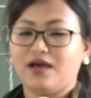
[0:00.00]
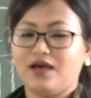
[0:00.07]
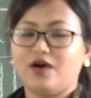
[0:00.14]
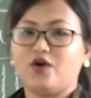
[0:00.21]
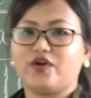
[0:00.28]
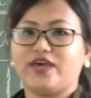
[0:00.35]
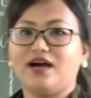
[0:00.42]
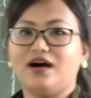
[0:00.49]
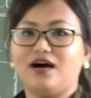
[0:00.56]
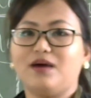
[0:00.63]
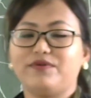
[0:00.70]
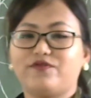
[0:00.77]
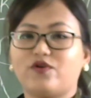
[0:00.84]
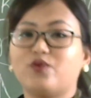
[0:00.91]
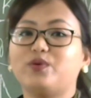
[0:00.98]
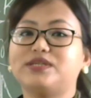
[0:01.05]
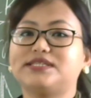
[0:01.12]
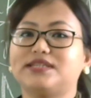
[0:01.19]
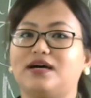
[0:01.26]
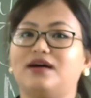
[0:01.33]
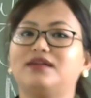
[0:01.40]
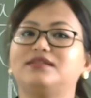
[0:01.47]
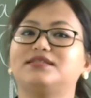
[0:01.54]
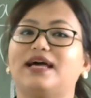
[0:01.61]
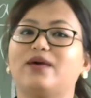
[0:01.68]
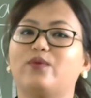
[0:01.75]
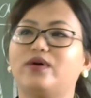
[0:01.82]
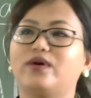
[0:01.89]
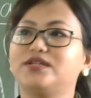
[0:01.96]
Okay, before we start,
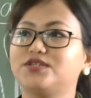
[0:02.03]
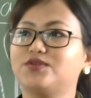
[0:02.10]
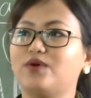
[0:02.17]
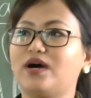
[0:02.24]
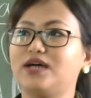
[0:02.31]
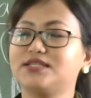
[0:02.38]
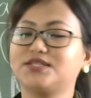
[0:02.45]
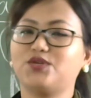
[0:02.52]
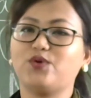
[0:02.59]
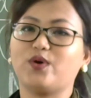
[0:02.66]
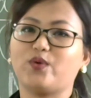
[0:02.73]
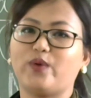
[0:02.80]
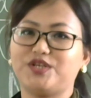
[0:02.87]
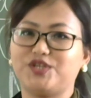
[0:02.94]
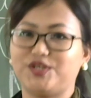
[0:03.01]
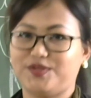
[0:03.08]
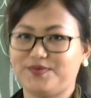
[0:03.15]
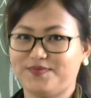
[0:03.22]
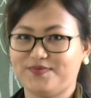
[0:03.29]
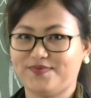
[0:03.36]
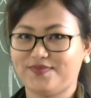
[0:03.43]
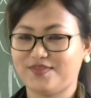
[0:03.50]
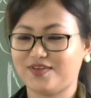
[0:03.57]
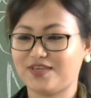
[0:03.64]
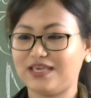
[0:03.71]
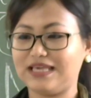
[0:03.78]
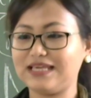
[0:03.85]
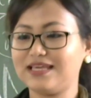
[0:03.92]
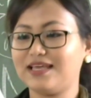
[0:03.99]
I wanted to ask you a question.
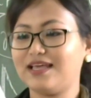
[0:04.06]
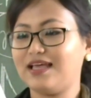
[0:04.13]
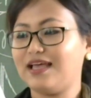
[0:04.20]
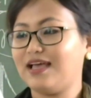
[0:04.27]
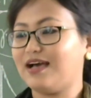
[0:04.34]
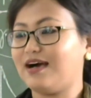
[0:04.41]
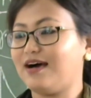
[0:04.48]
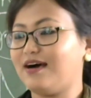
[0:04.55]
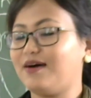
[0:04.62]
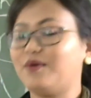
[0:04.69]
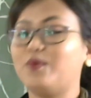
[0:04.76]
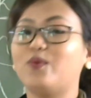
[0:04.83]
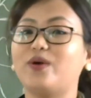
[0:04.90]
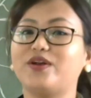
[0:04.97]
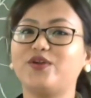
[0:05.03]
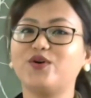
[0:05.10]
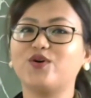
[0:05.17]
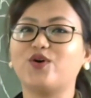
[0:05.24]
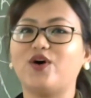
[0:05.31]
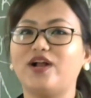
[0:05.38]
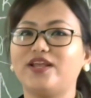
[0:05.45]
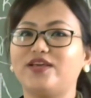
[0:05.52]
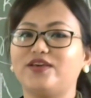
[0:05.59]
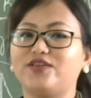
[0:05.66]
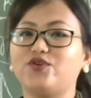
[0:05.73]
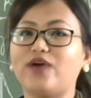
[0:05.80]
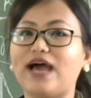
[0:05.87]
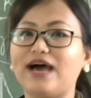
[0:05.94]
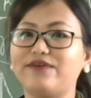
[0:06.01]
Okay, what do you call it? Do
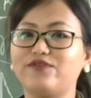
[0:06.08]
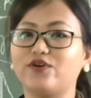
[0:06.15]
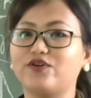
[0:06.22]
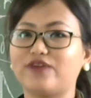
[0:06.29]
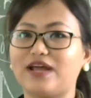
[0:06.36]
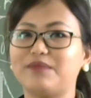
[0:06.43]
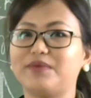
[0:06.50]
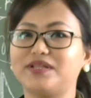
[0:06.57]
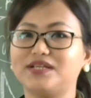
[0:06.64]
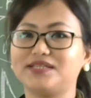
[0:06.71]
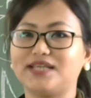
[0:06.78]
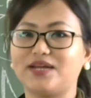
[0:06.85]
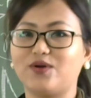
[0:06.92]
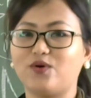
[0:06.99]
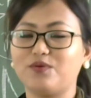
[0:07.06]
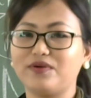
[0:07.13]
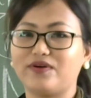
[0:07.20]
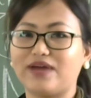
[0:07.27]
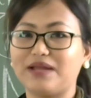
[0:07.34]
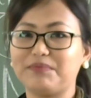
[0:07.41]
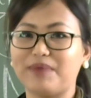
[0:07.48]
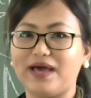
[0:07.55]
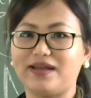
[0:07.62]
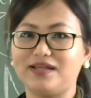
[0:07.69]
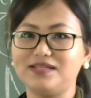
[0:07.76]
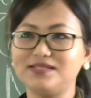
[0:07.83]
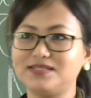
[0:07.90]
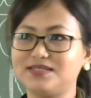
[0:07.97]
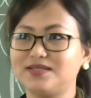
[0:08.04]
you have your grandmothers at home,
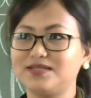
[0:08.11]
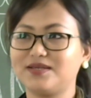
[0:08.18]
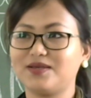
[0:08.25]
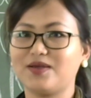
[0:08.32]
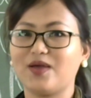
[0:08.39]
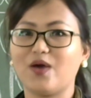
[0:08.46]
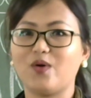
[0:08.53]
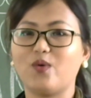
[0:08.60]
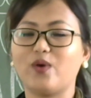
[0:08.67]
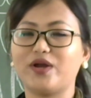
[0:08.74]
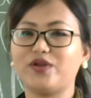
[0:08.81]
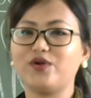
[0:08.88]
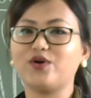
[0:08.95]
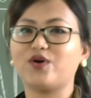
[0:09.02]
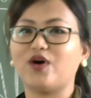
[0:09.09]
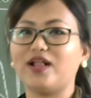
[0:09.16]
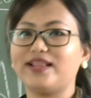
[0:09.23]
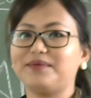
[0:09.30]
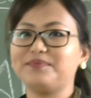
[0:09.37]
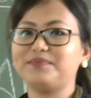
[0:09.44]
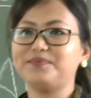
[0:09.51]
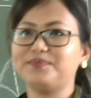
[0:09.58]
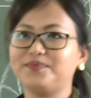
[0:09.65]
grandparents? What do you call them?